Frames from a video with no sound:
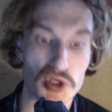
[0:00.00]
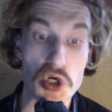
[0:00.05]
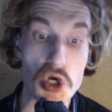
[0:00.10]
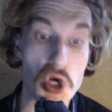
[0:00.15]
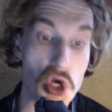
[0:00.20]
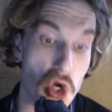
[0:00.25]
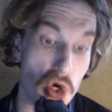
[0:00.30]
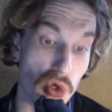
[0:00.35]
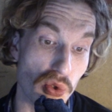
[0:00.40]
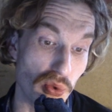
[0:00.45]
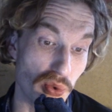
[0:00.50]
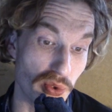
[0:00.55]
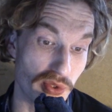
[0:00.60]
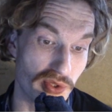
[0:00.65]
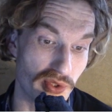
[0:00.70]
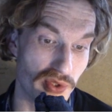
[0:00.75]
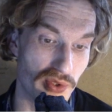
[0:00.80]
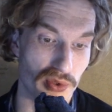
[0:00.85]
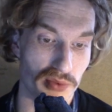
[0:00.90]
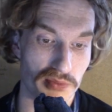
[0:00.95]

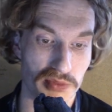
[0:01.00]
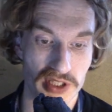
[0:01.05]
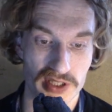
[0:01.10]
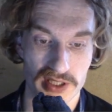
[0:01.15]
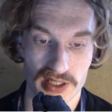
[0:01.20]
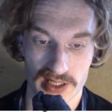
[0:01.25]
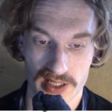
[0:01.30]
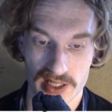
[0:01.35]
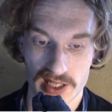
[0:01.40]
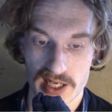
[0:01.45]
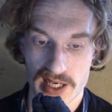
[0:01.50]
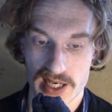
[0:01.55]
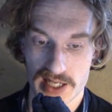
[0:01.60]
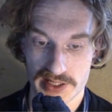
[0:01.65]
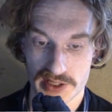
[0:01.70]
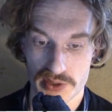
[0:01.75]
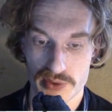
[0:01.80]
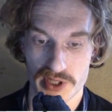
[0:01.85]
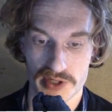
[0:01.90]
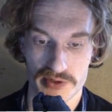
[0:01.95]
close to a meeting at
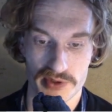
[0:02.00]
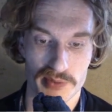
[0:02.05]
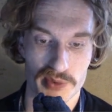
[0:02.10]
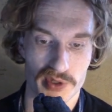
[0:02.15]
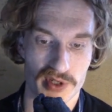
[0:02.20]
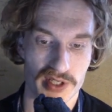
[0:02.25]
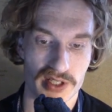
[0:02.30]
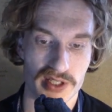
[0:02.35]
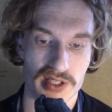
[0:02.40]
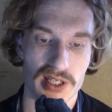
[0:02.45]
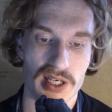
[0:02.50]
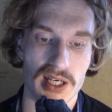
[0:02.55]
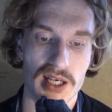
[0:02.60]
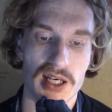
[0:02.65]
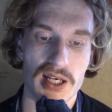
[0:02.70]
the Quadri Point.